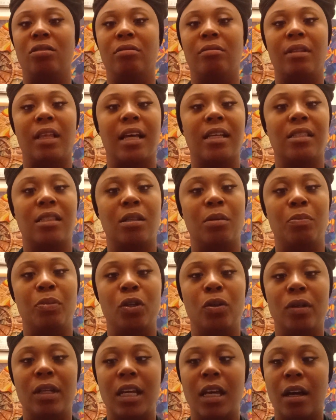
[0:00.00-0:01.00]
that's the
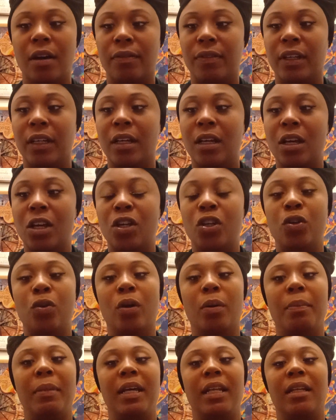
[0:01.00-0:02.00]
beauty of it. You're
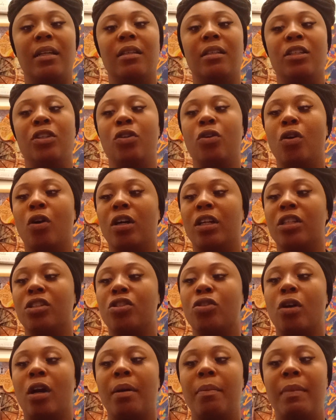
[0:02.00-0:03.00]
going to
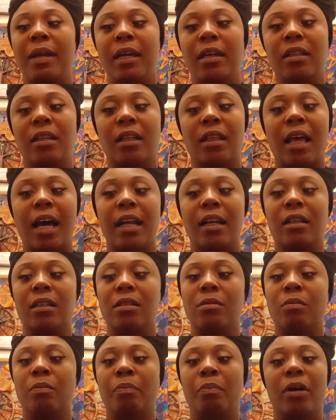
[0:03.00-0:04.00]
start meeting a lot of
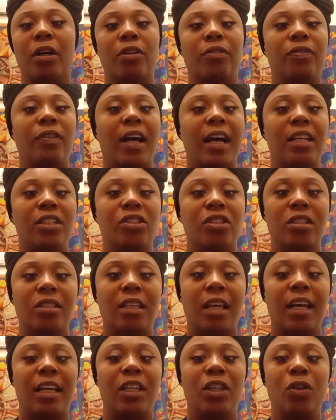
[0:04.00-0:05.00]
butterflies just
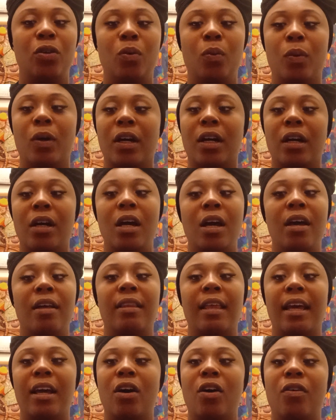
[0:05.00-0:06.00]
like you, where
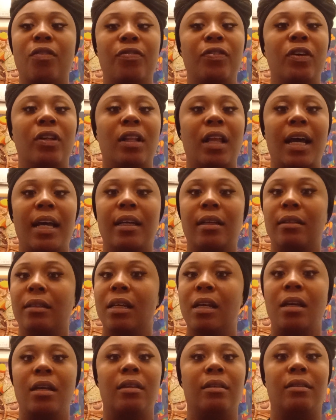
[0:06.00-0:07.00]
they're going to feel like
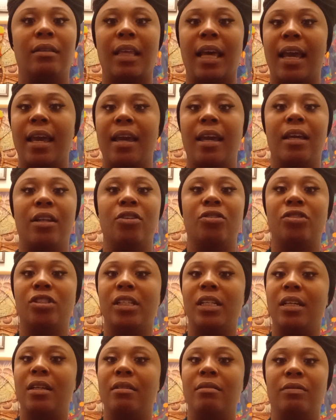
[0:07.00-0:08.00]
their
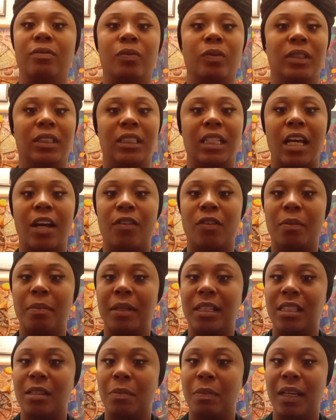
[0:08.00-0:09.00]
energy was never
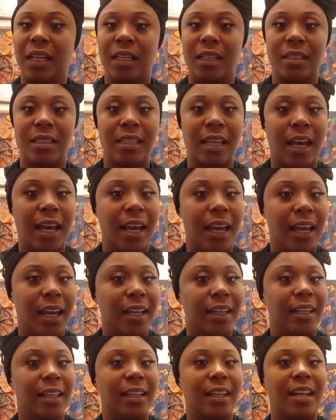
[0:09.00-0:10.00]
meant to be
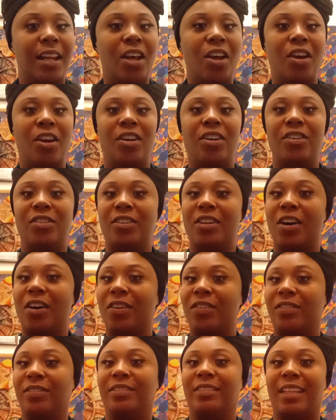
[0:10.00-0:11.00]
contained, and
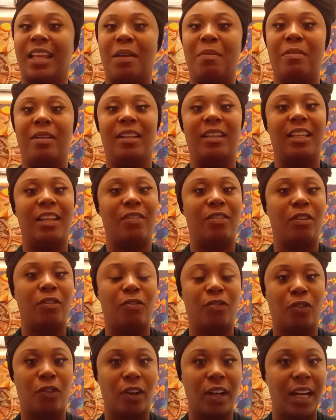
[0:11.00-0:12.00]
they've been living
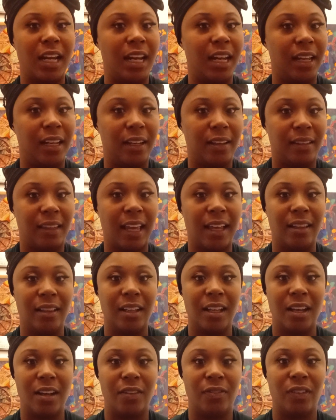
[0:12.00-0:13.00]
free and they
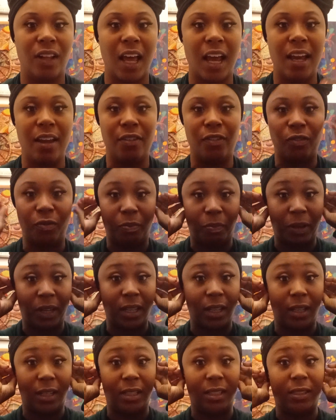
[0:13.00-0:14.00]
love life,
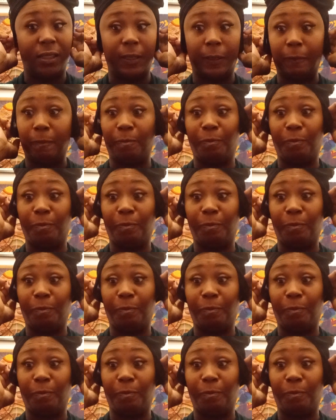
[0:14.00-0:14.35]
because